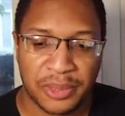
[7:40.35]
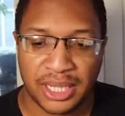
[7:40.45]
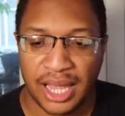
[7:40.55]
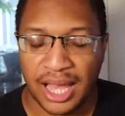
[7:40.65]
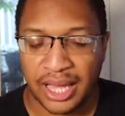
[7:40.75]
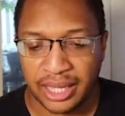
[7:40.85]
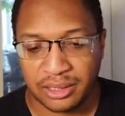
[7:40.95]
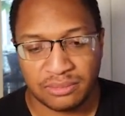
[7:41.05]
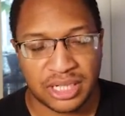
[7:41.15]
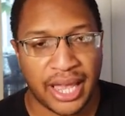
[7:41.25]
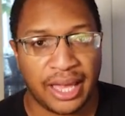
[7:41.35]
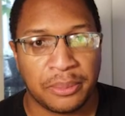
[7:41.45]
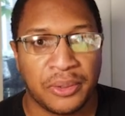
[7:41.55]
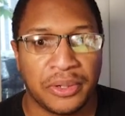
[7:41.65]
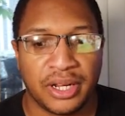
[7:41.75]
me a line, tag
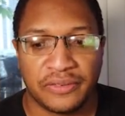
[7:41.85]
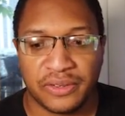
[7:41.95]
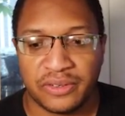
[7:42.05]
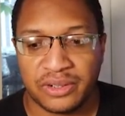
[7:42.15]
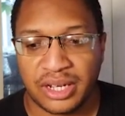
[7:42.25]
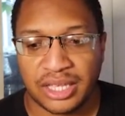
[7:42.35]
me, whatever.